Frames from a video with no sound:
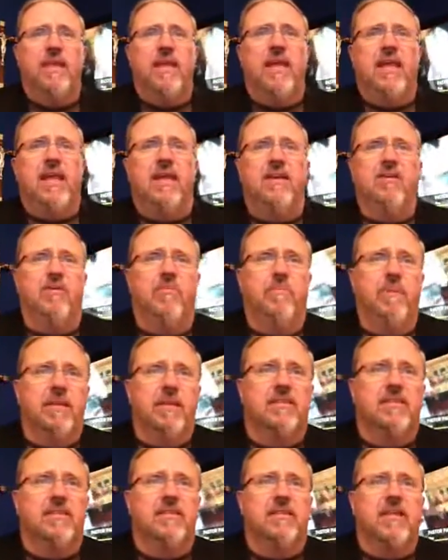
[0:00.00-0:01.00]
He had no
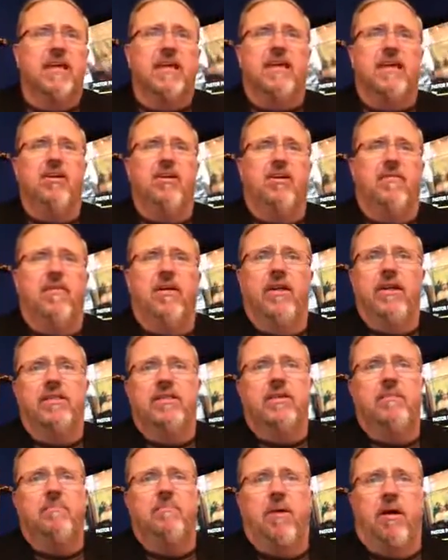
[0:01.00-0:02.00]
business taking over."
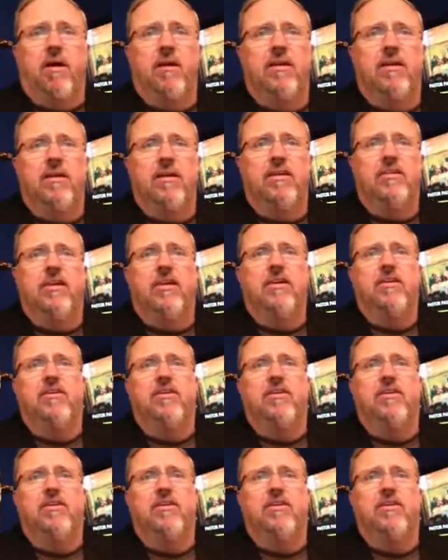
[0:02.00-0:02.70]
Listen, Martin,